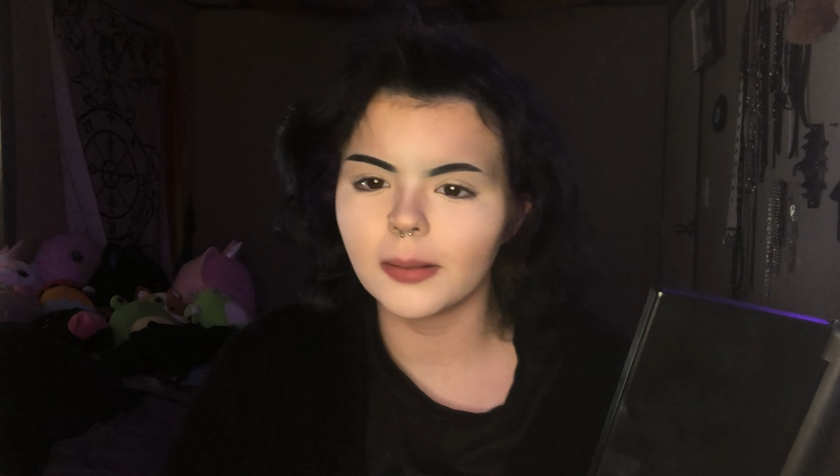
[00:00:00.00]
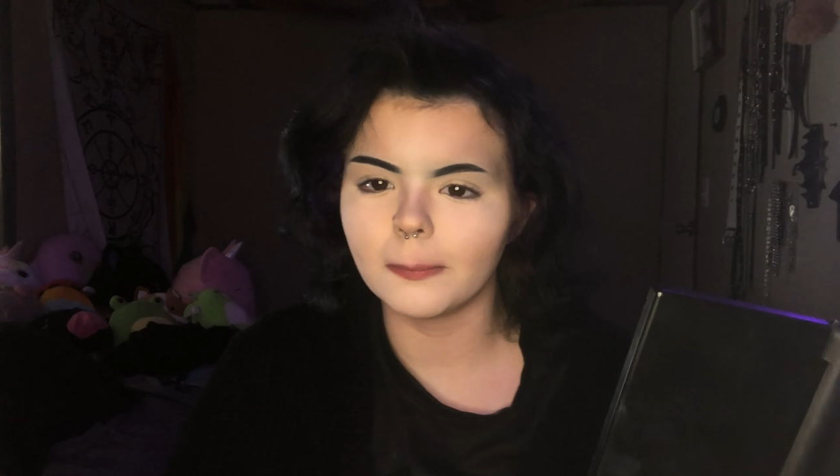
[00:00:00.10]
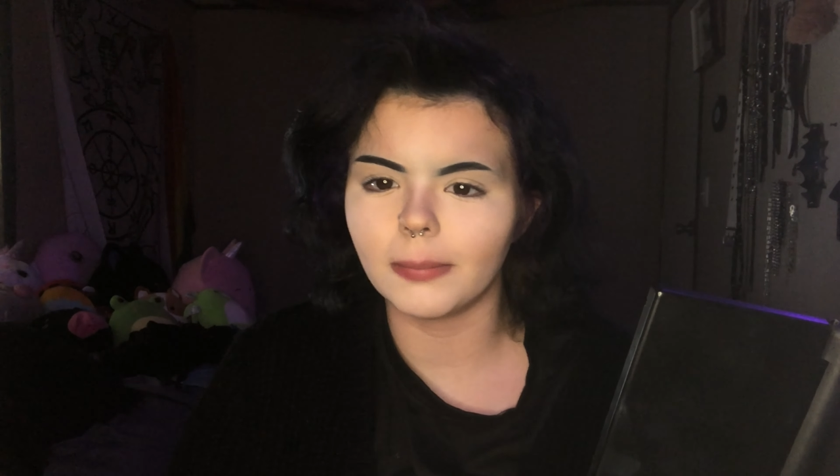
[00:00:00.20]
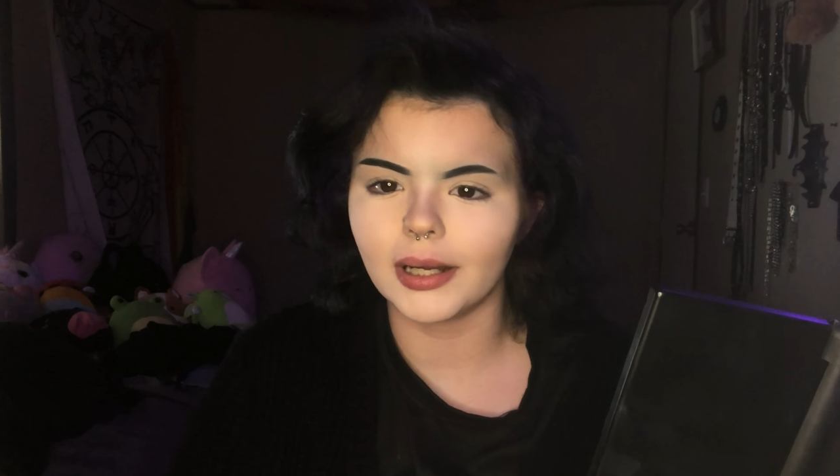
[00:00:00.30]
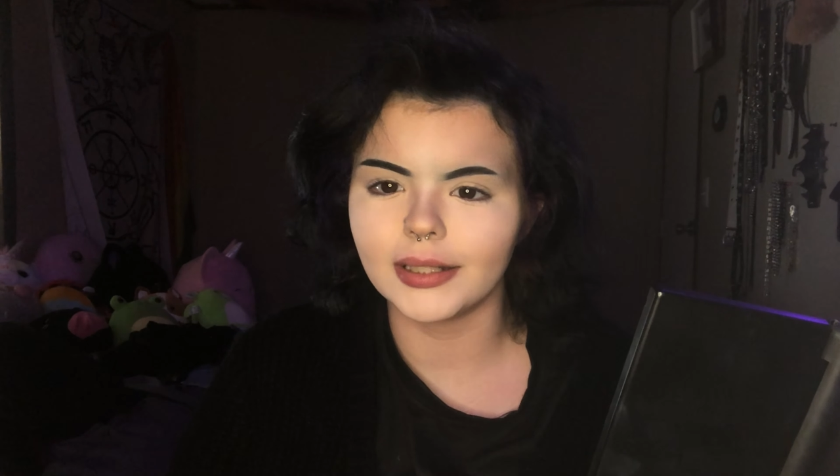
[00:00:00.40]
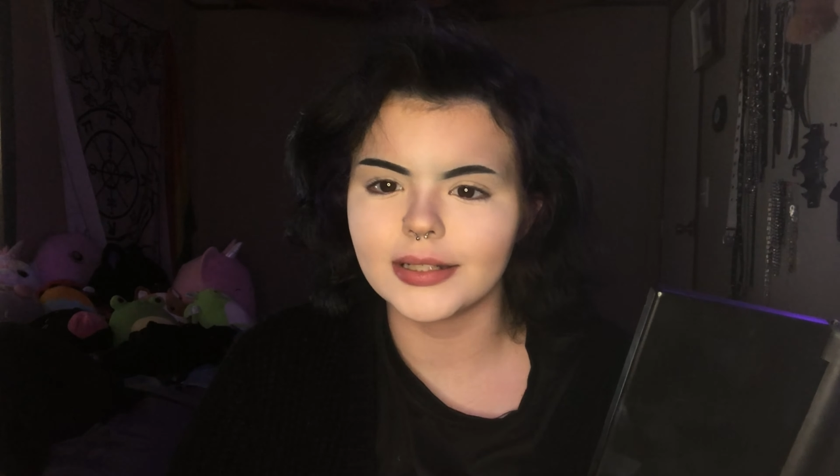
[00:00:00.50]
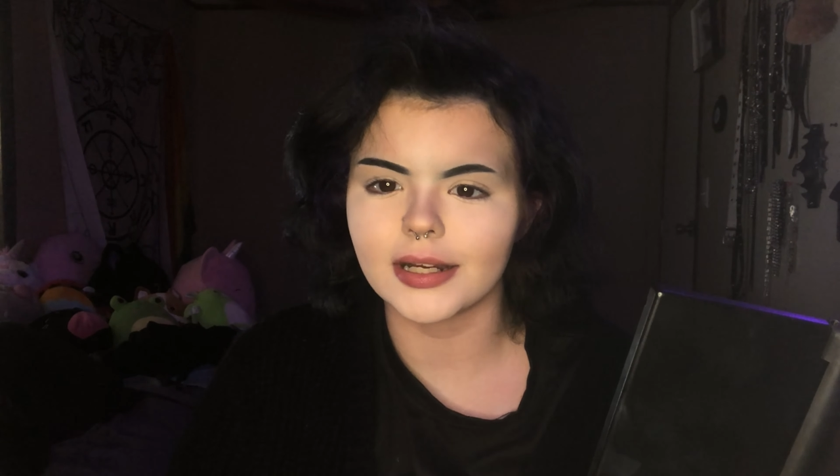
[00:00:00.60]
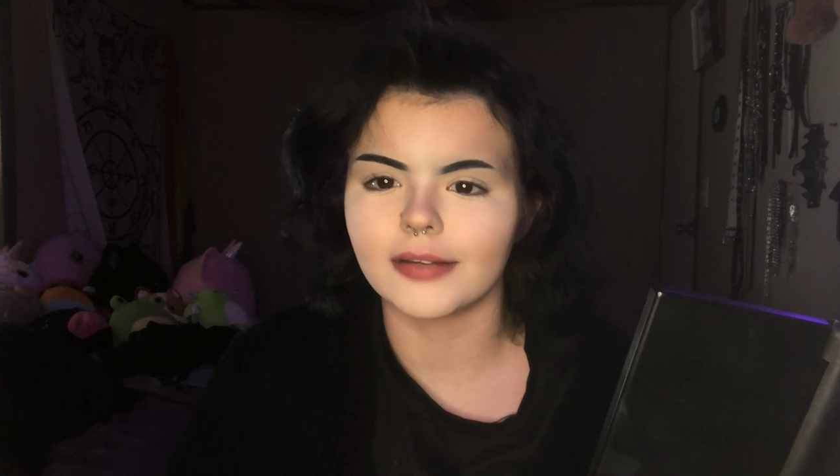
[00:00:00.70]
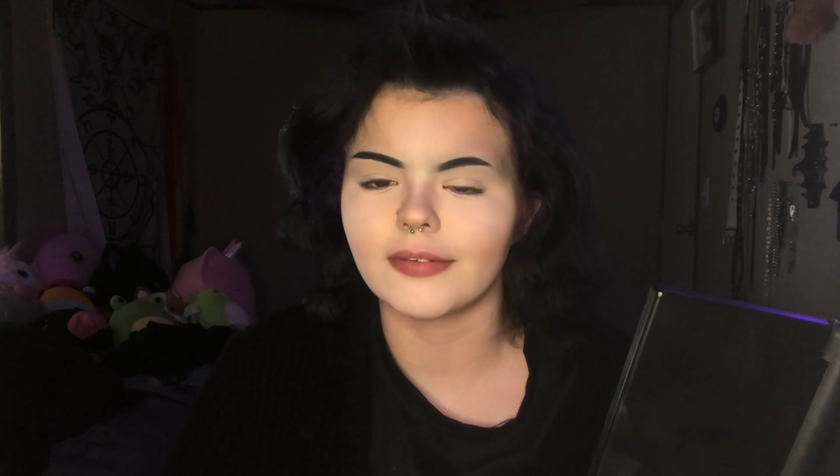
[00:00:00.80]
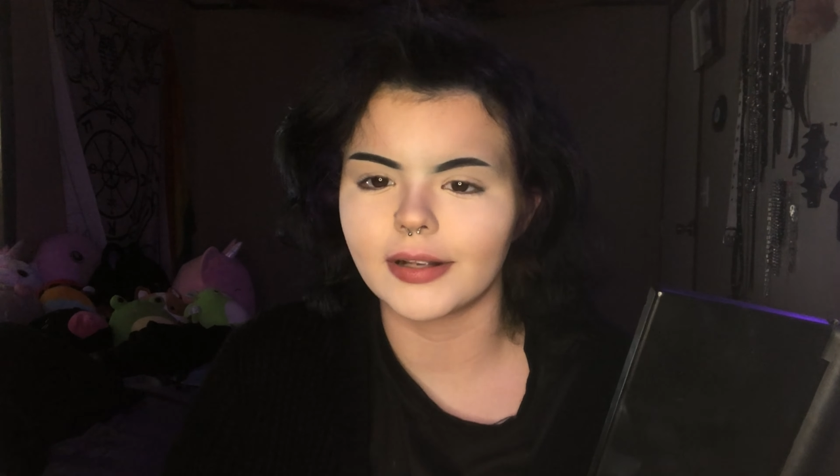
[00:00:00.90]
but
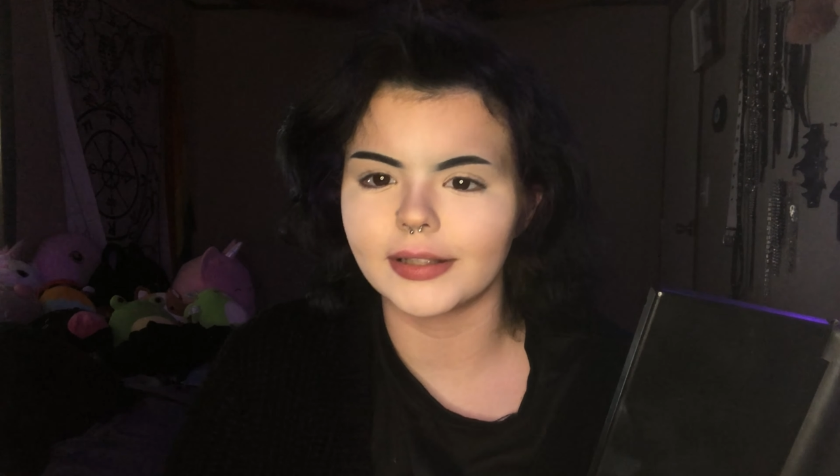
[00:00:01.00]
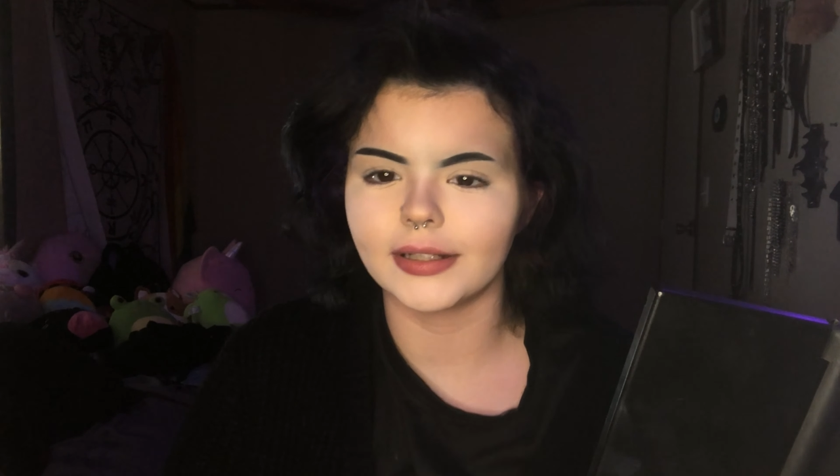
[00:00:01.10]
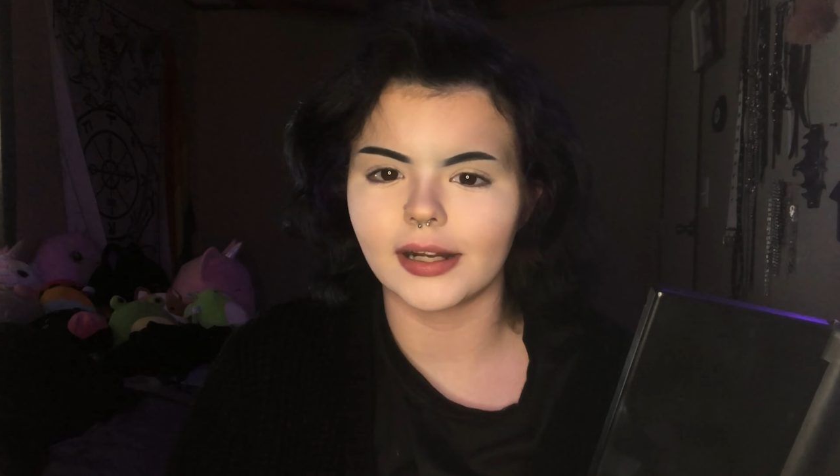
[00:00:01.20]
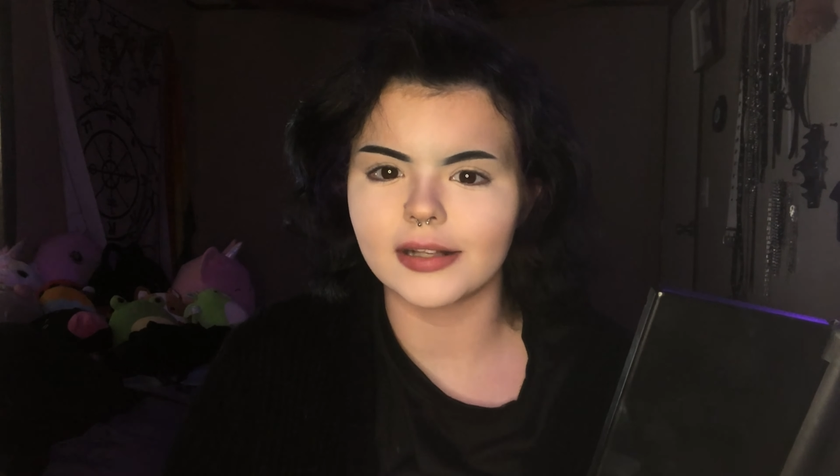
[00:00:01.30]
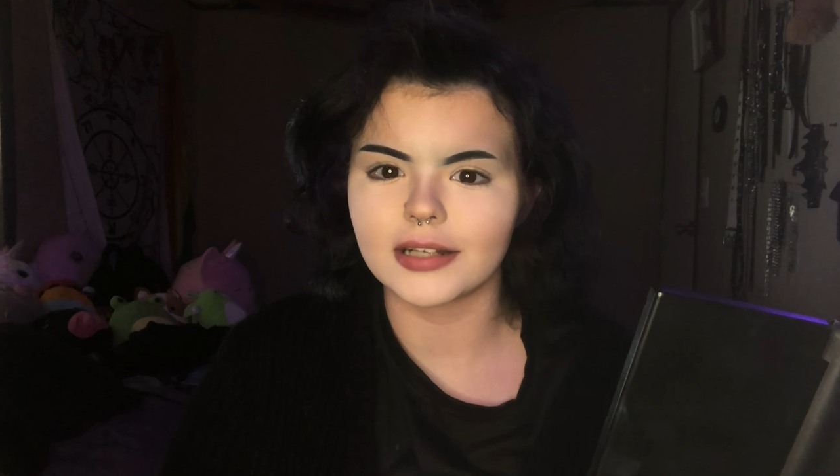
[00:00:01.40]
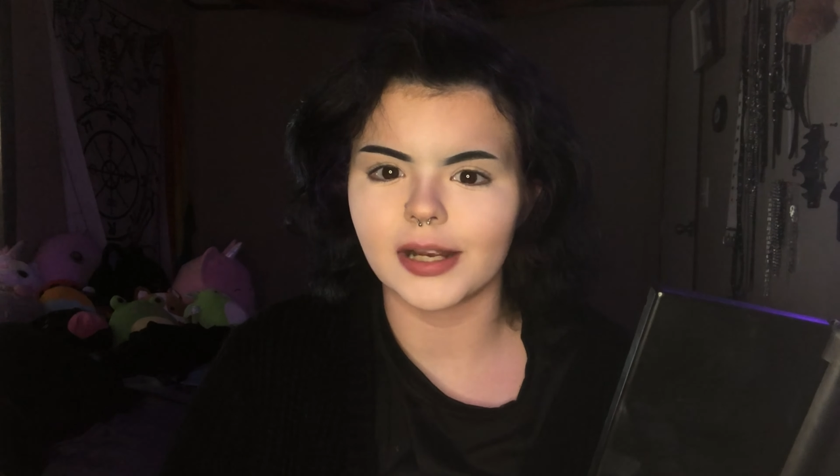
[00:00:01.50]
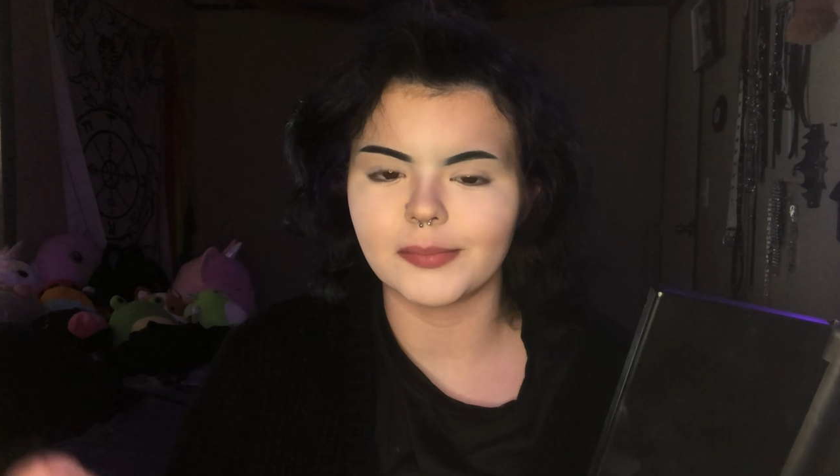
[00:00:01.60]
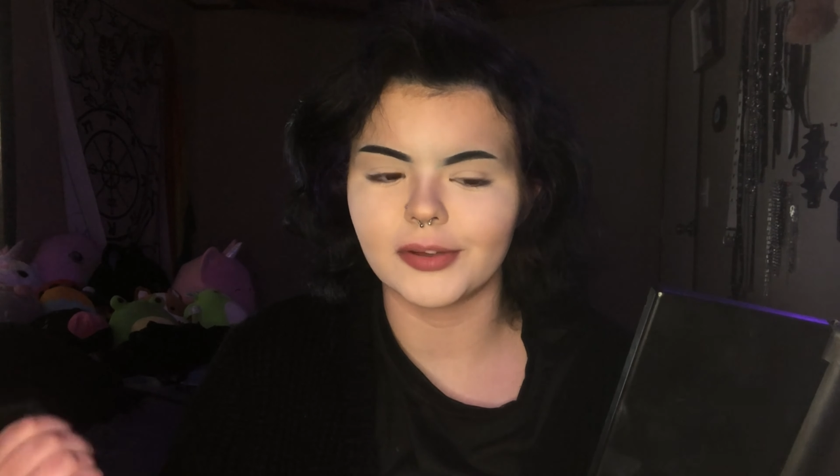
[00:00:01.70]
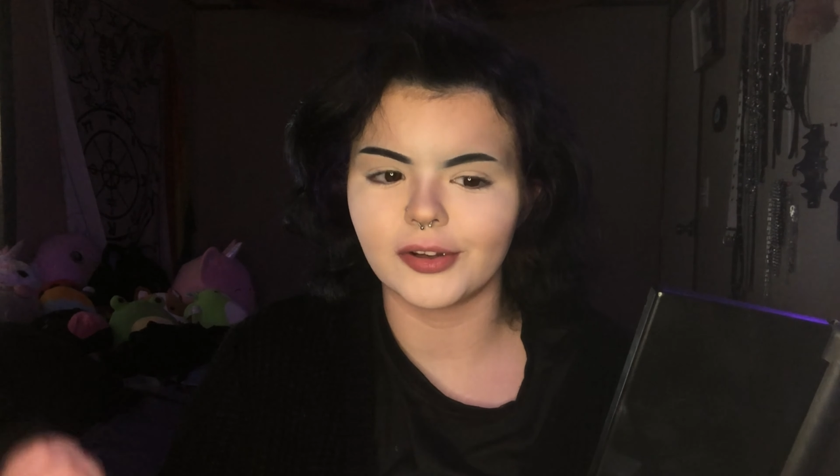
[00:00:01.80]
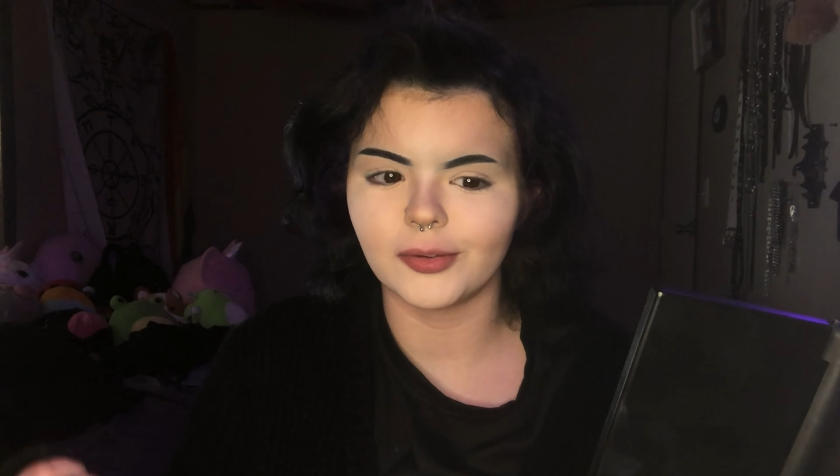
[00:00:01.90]
I finally got time
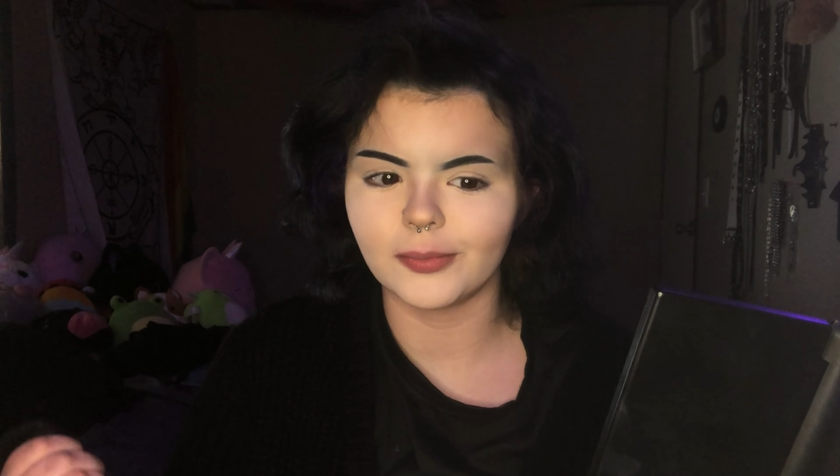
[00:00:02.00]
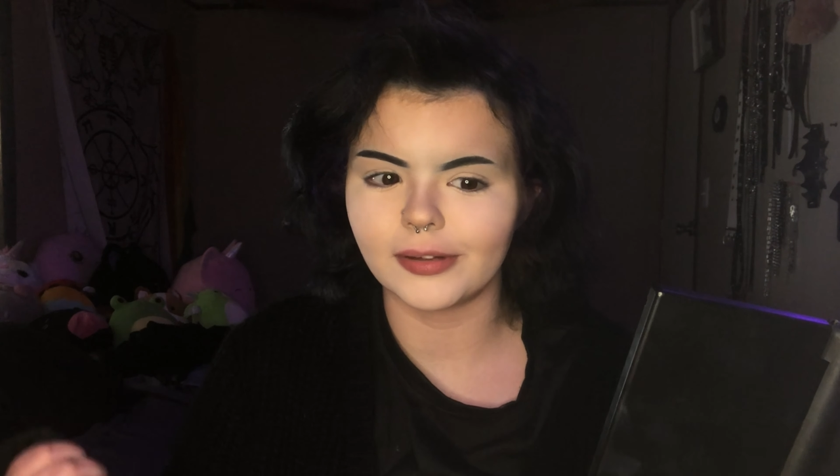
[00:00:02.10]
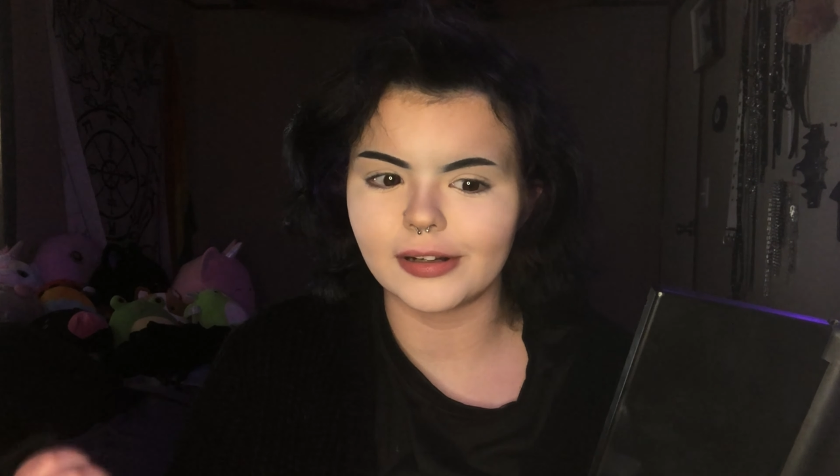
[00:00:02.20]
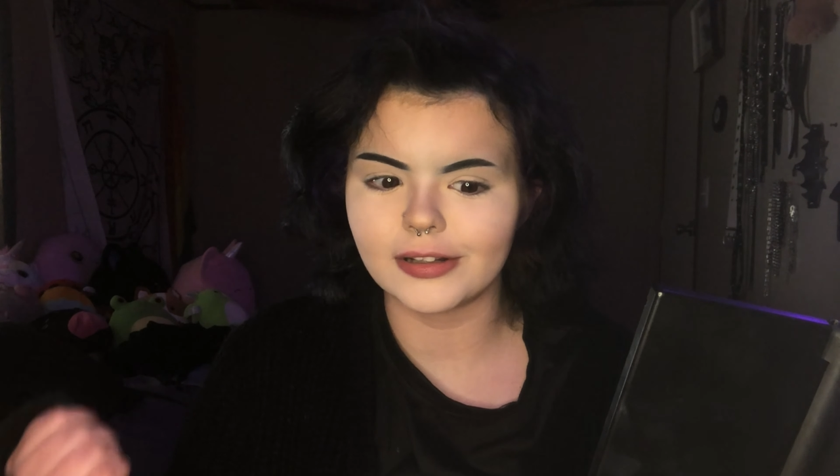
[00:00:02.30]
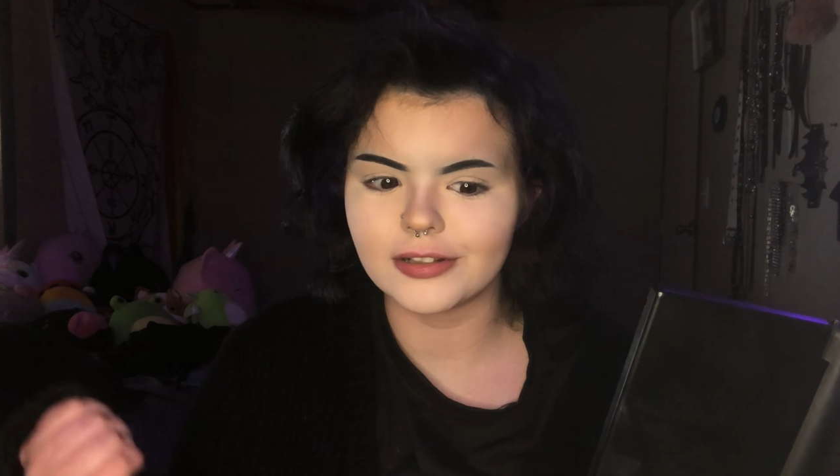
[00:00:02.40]
to do one,